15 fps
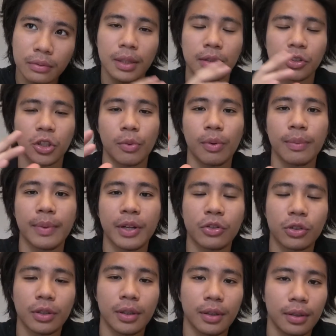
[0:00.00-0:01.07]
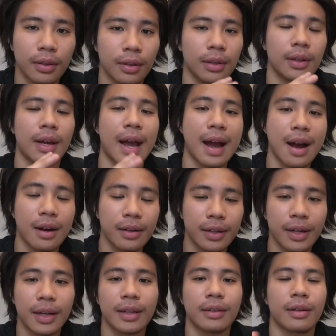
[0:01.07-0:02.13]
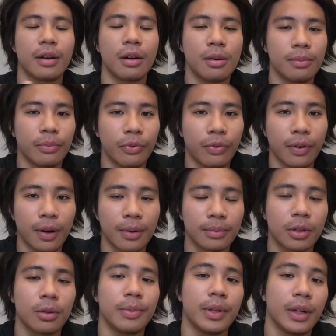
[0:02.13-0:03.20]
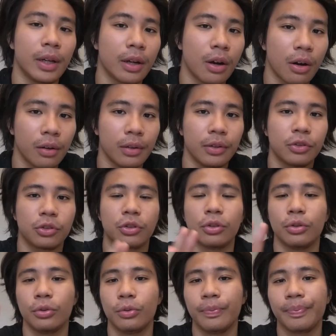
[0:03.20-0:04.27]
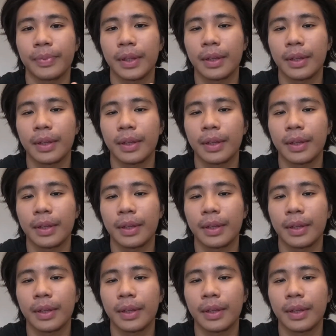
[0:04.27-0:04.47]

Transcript: someone mentioned how did I come from community college to